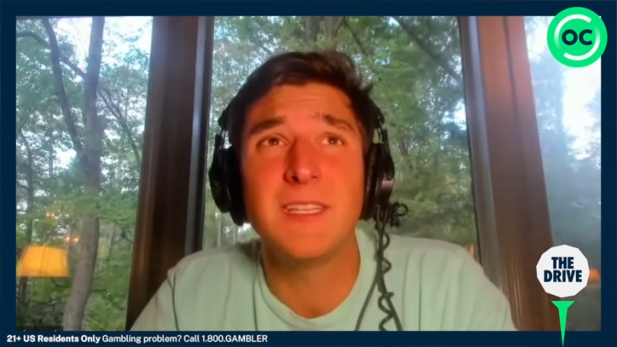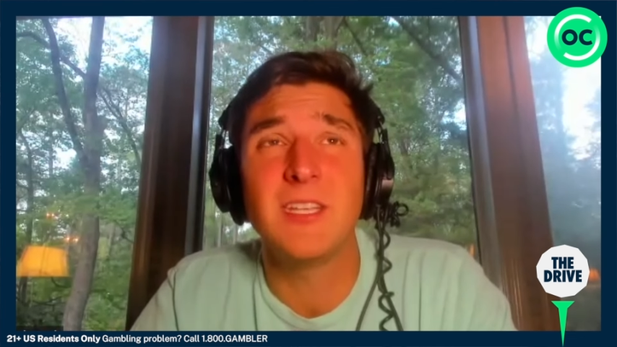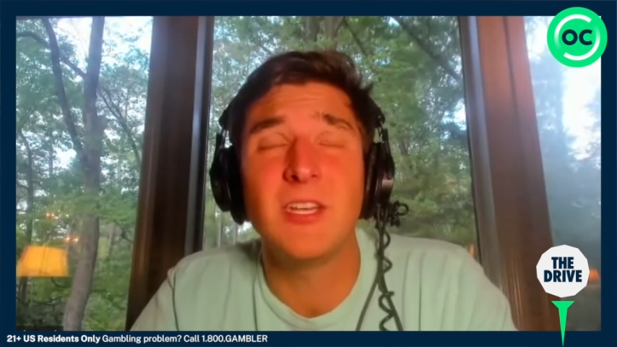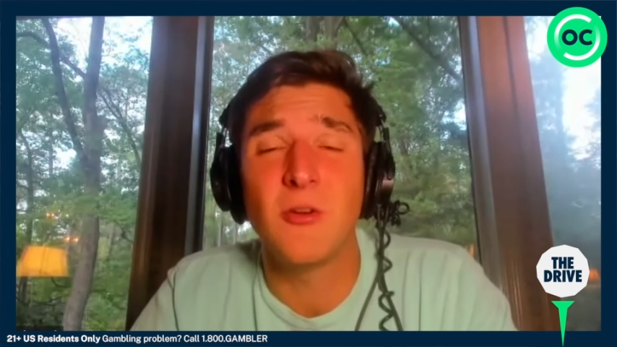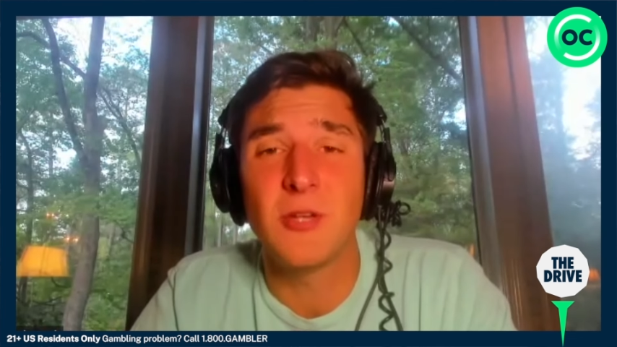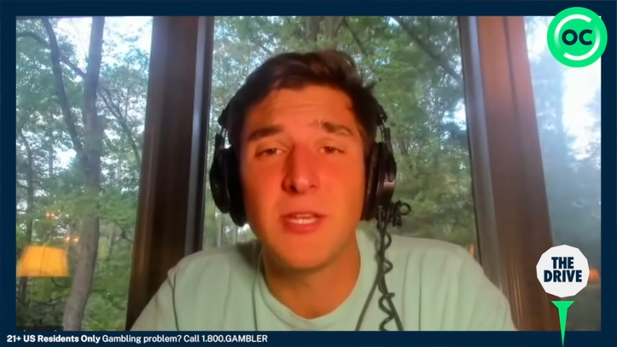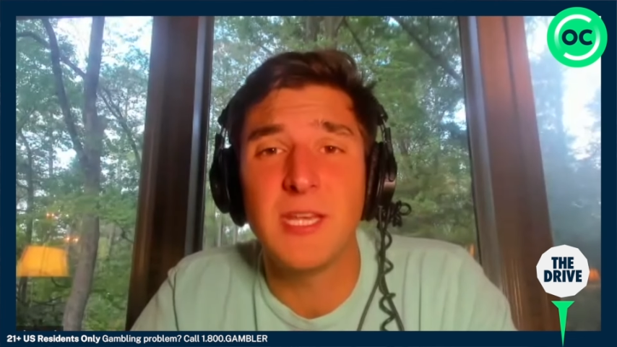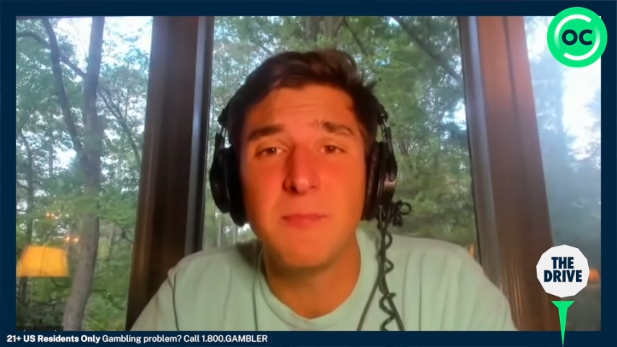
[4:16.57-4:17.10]
you know,
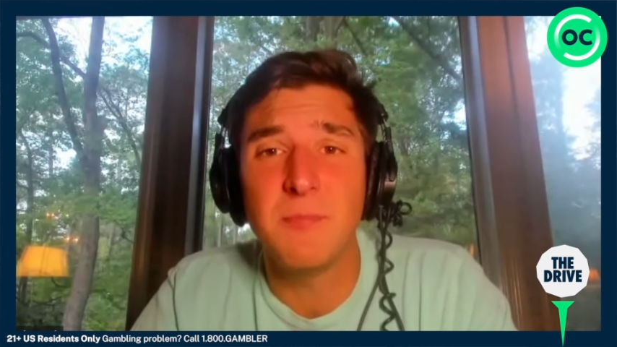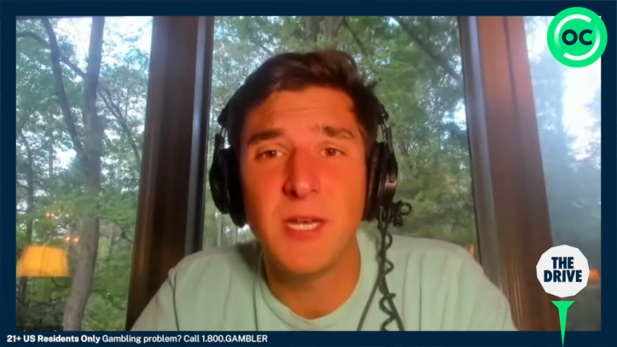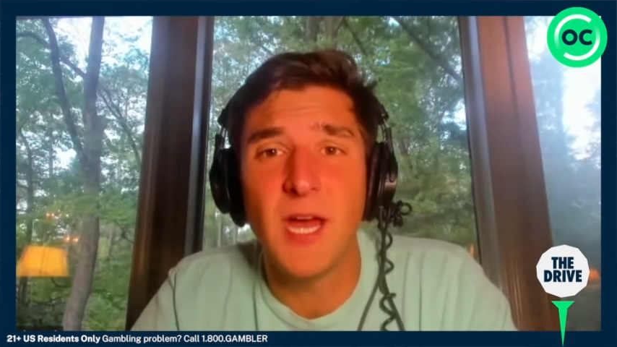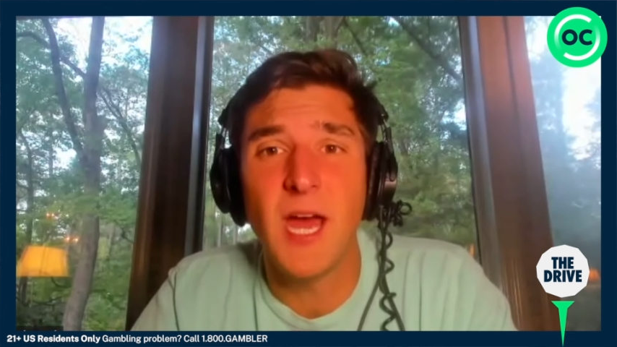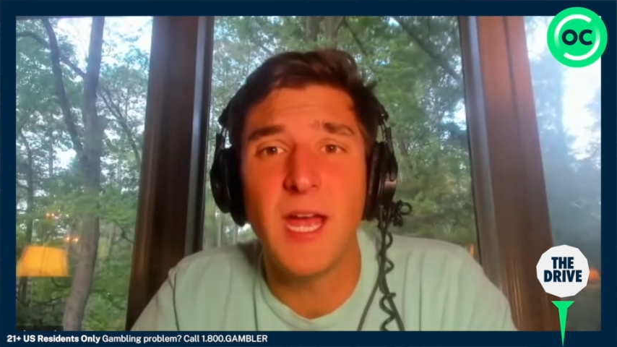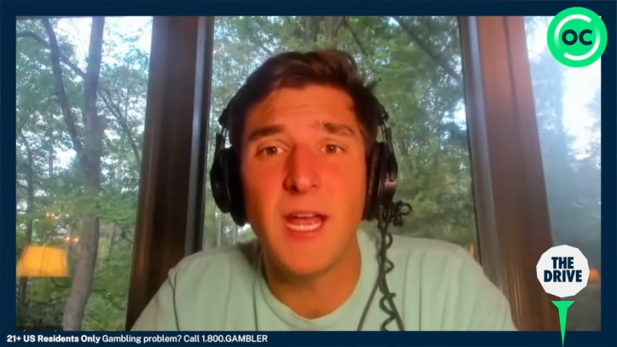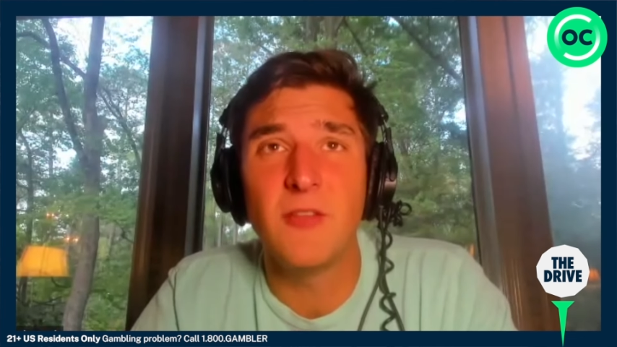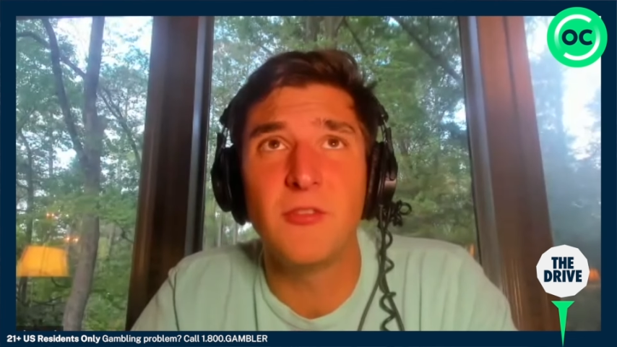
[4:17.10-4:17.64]
keep an
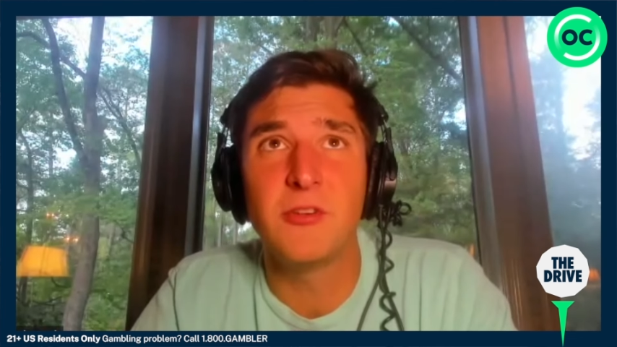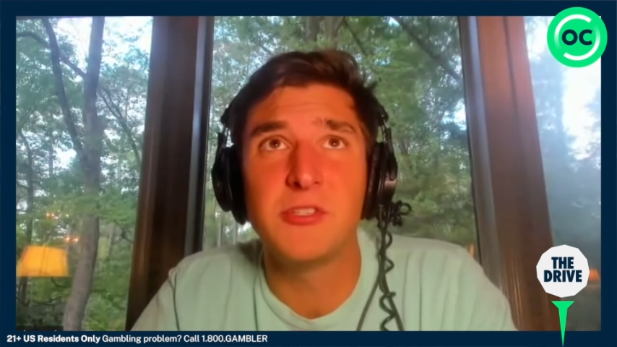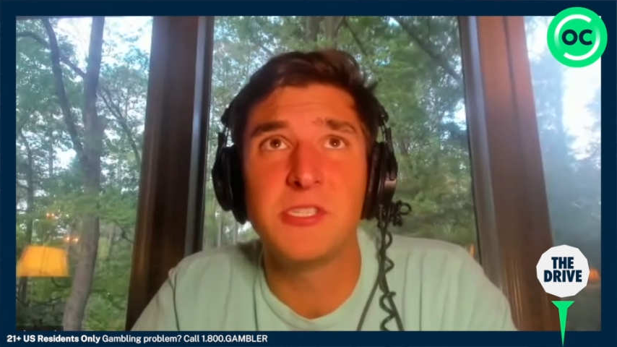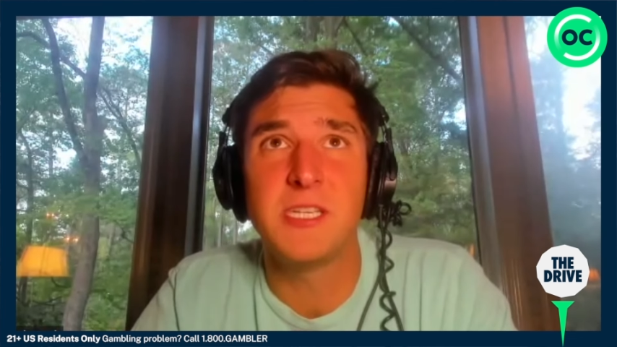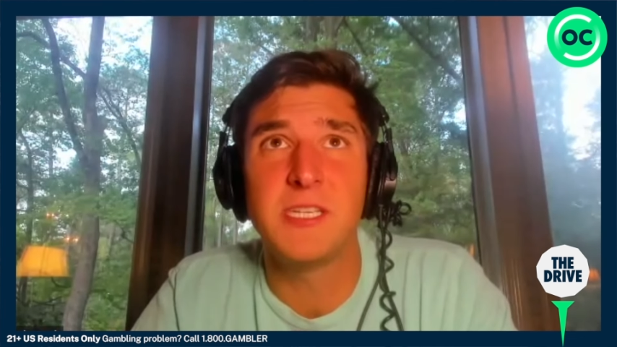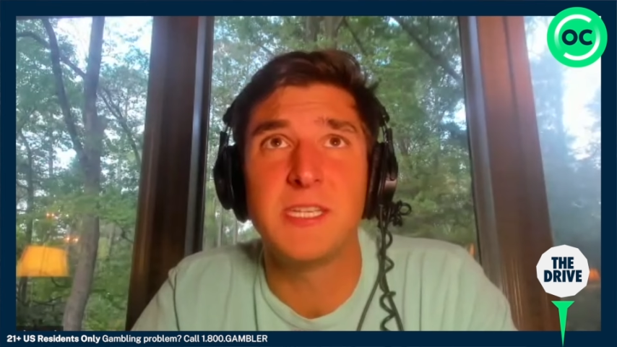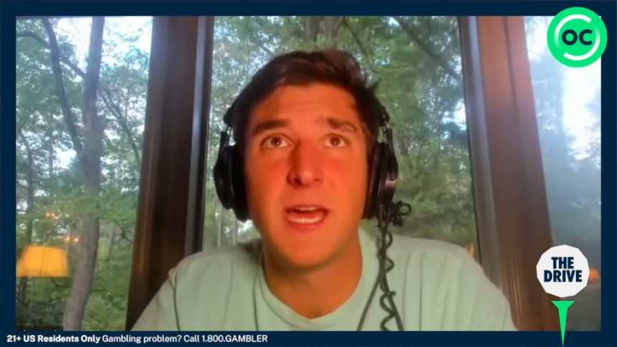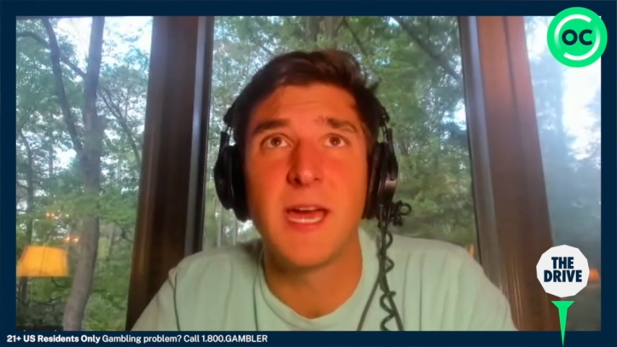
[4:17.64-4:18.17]
eye on those
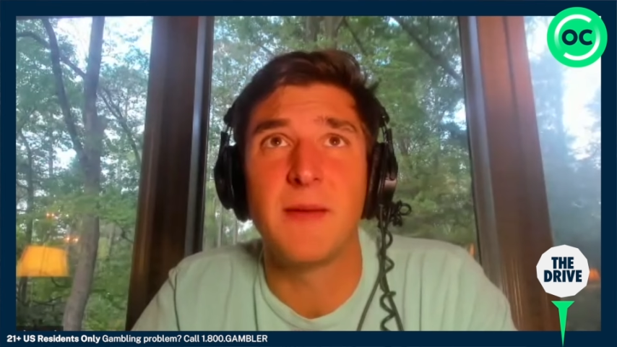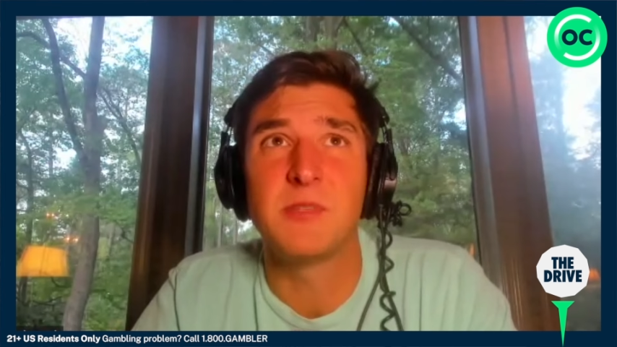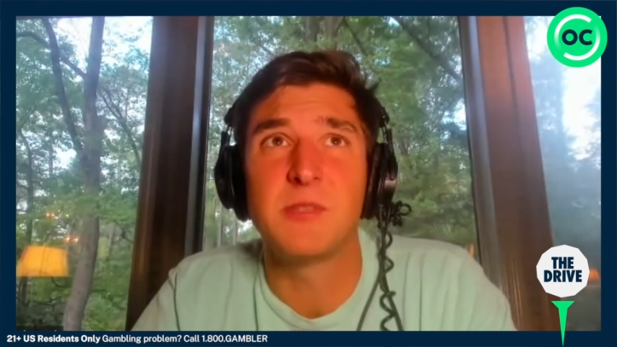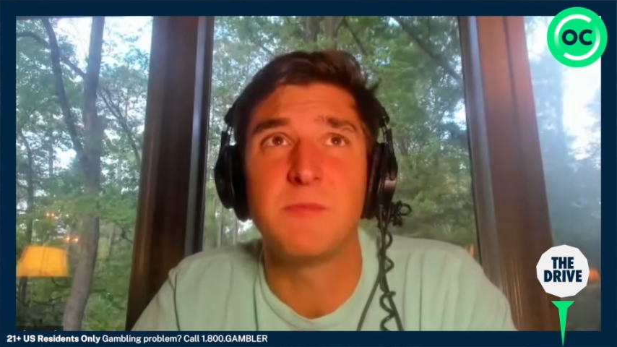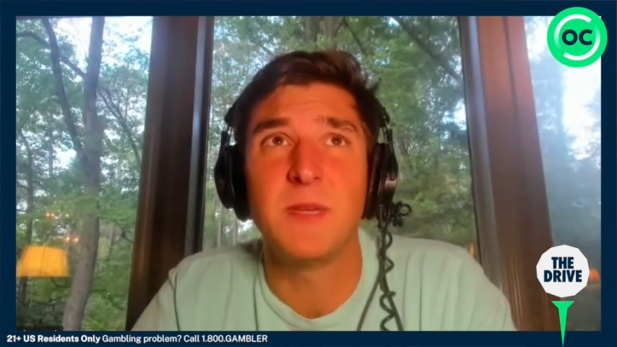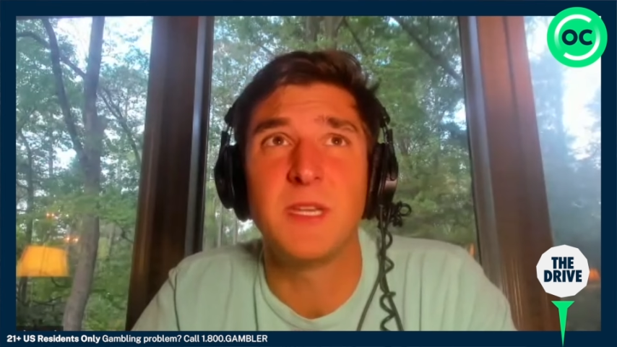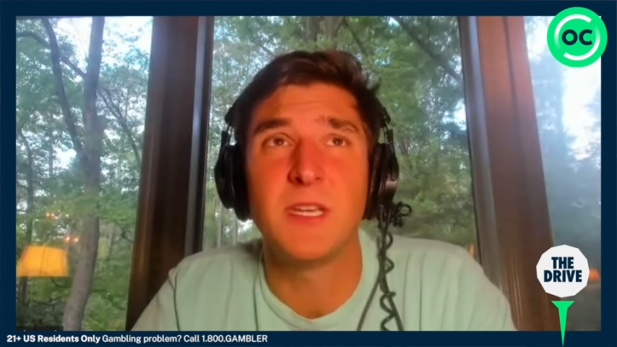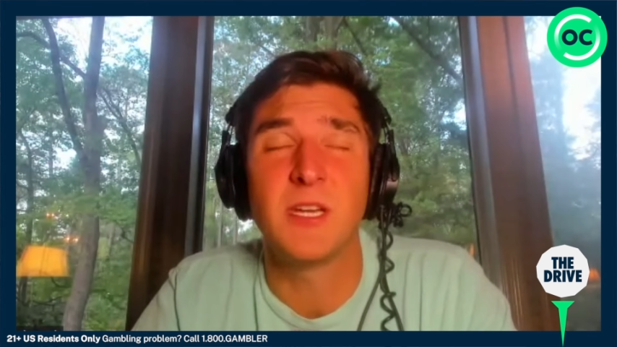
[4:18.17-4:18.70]
tee times,
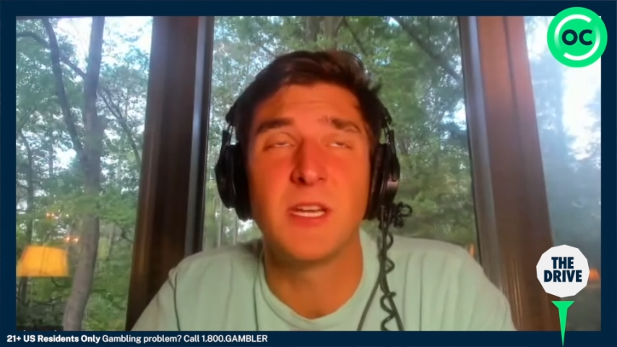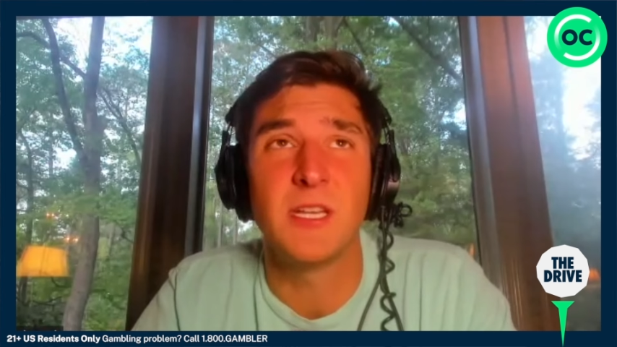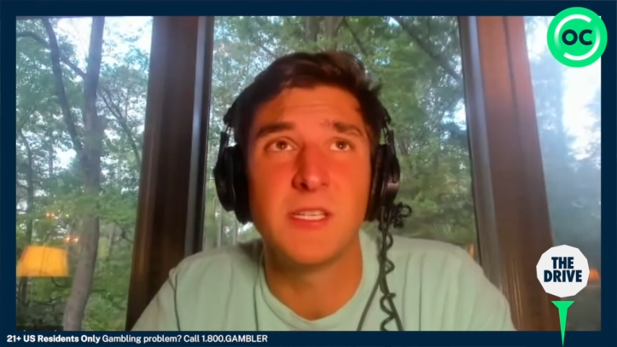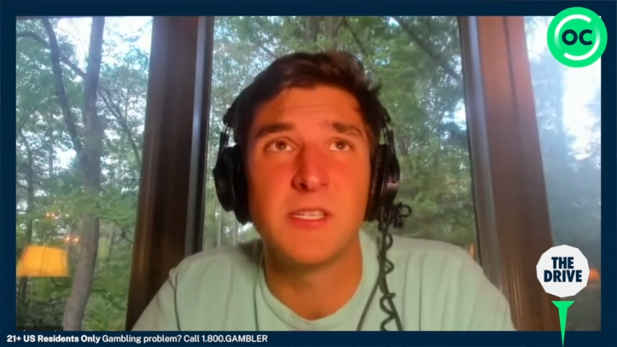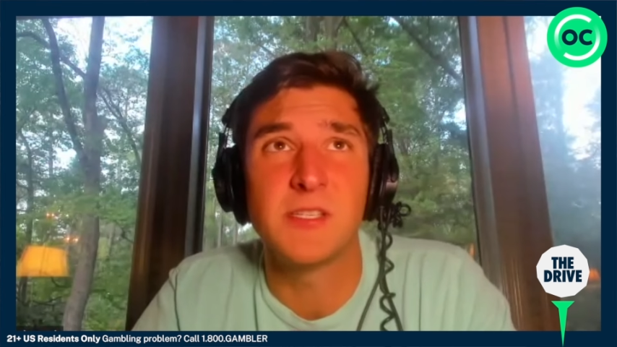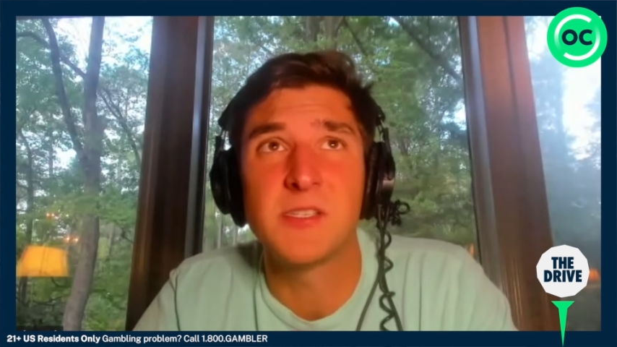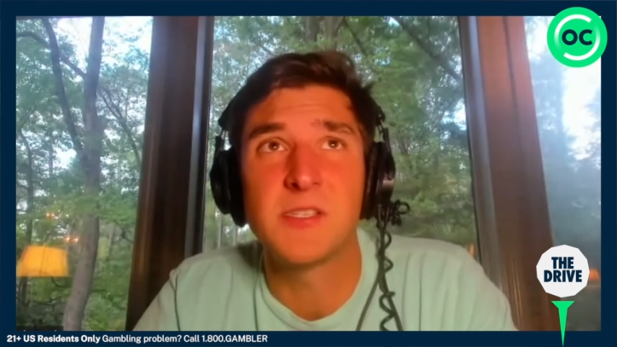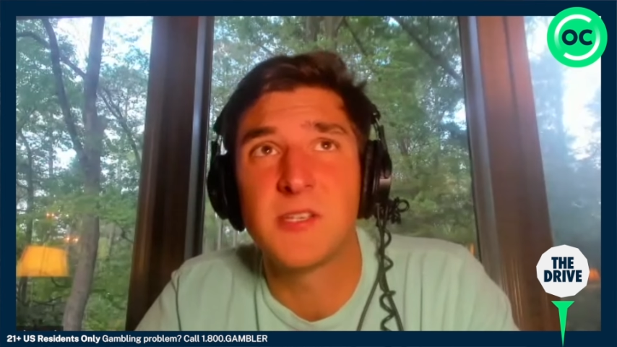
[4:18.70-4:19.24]

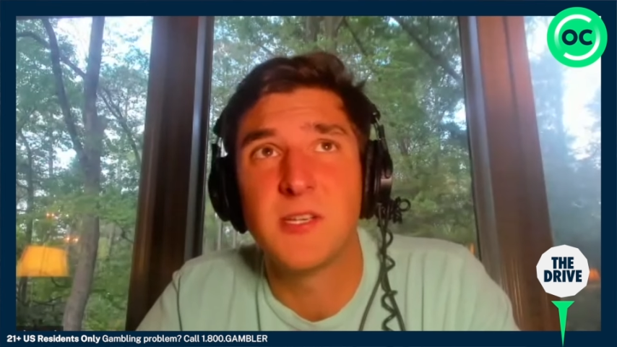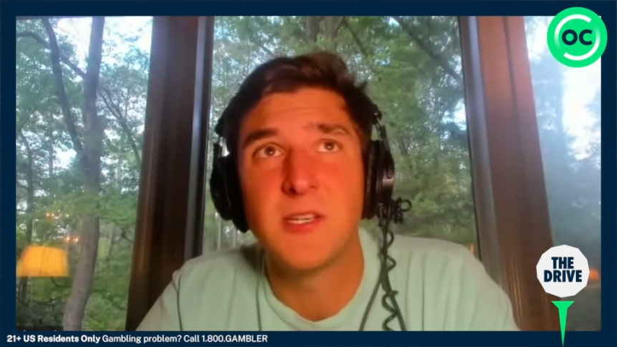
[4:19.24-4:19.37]
because